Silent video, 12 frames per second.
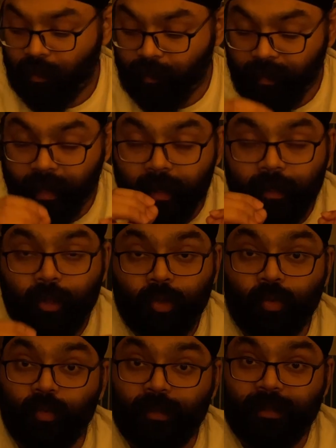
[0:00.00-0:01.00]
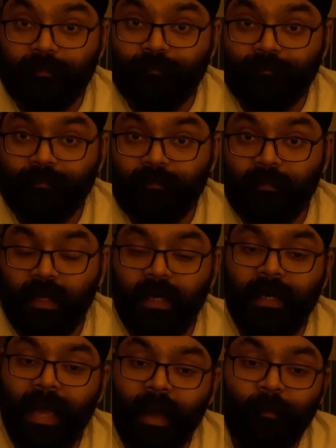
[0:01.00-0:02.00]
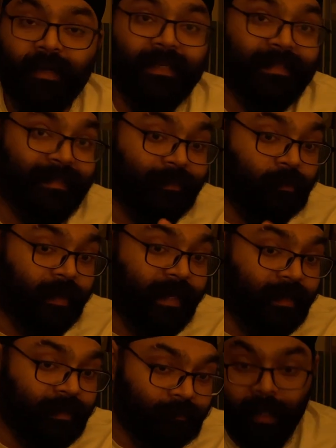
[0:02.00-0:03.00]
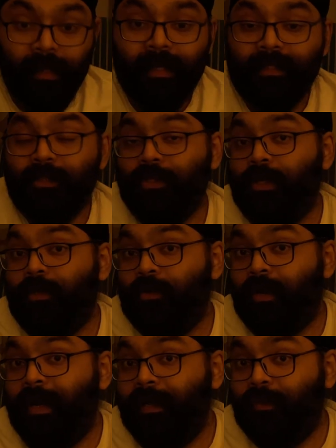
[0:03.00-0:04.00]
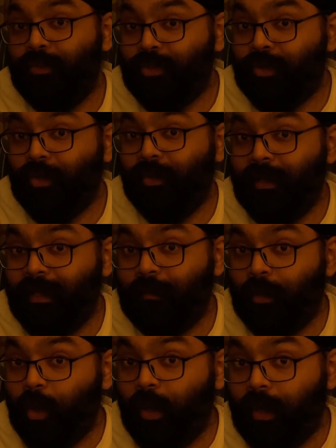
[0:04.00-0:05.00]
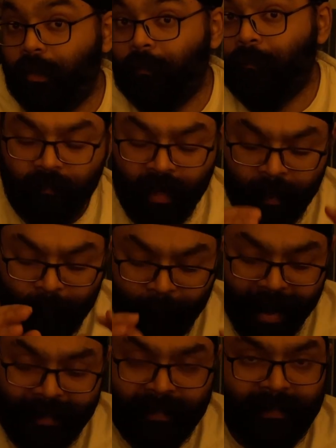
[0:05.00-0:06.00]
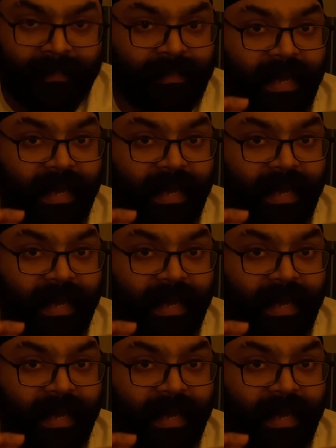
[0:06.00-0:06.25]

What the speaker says: They are tools. A hammer is great unless you're trying to screw in a bolt. Patterns